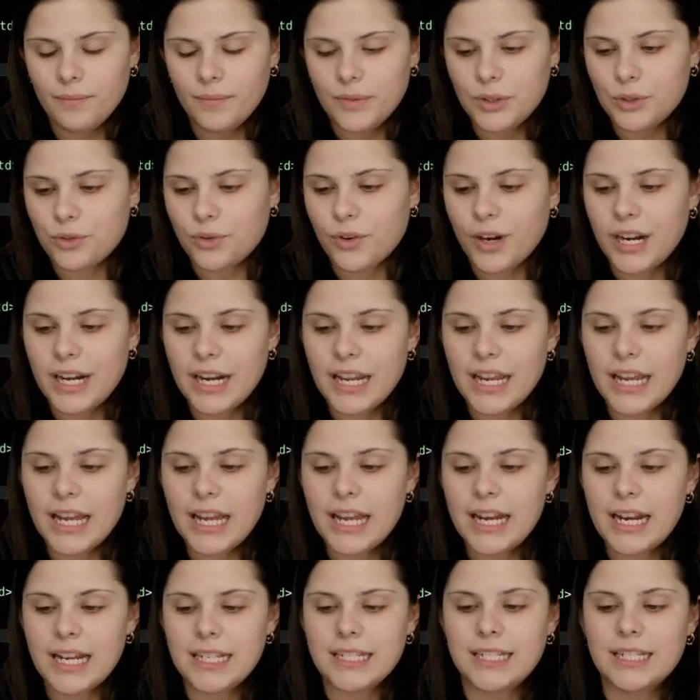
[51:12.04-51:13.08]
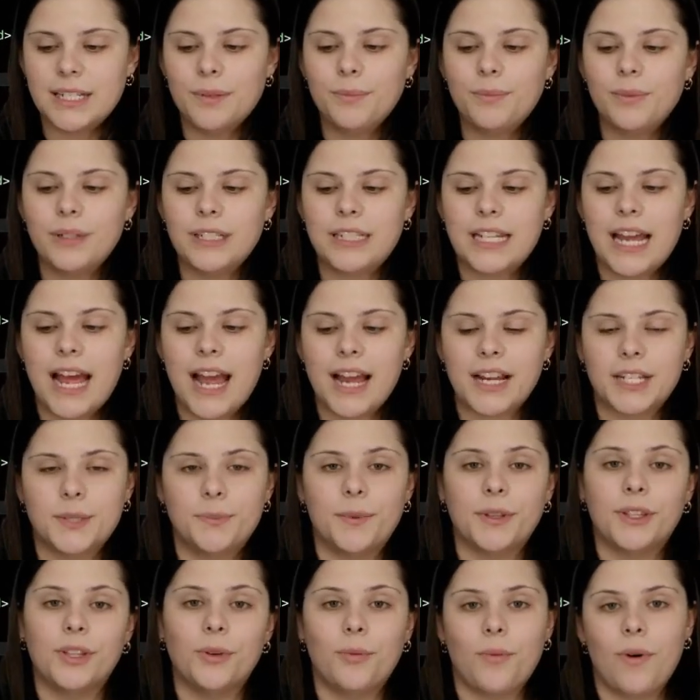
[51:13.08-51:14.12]
treating it as simple text,
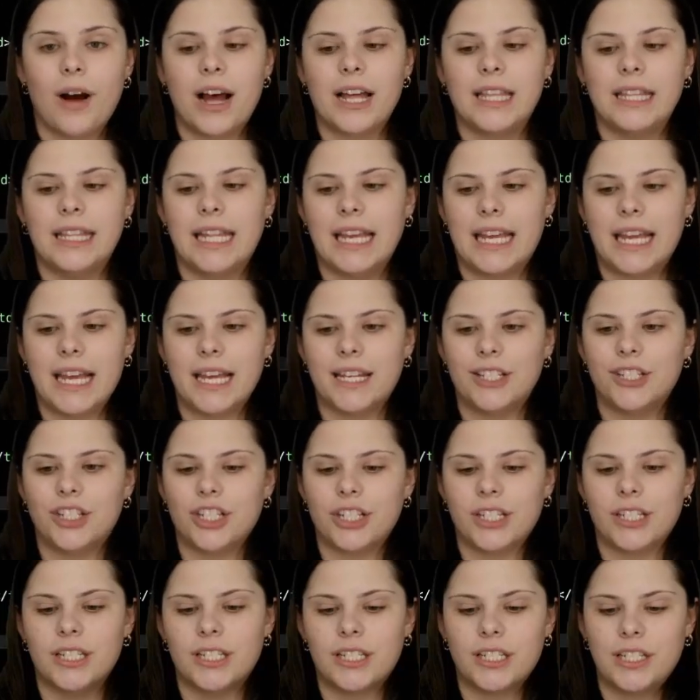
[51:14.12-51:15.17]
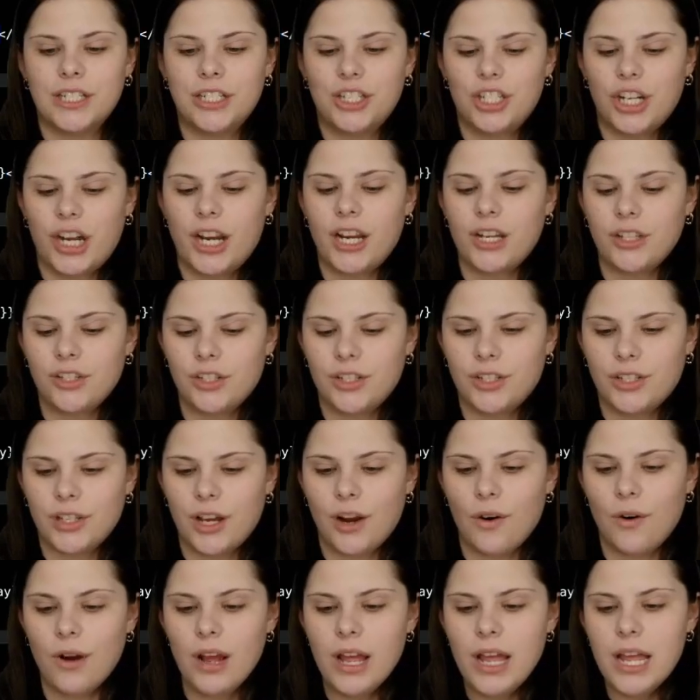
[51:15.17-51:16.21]
but the one that can just change.
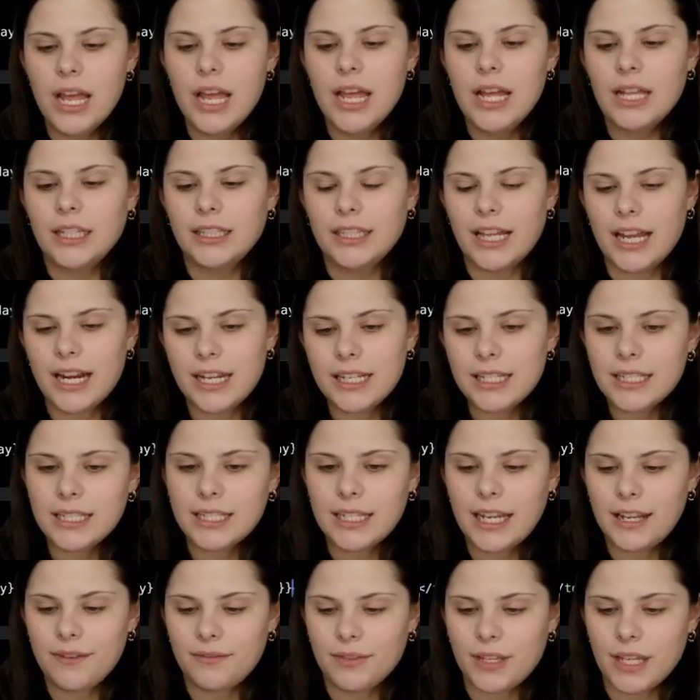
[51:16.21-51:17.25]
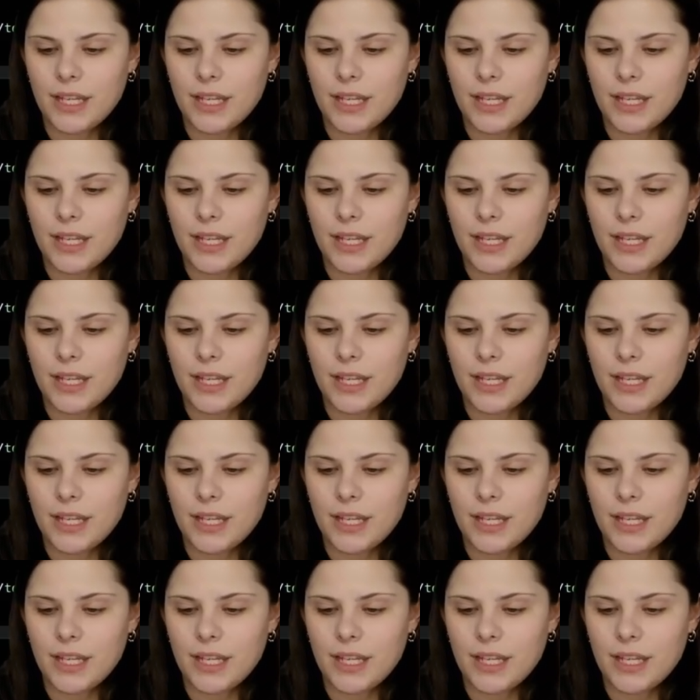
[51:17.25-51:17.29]
So let us save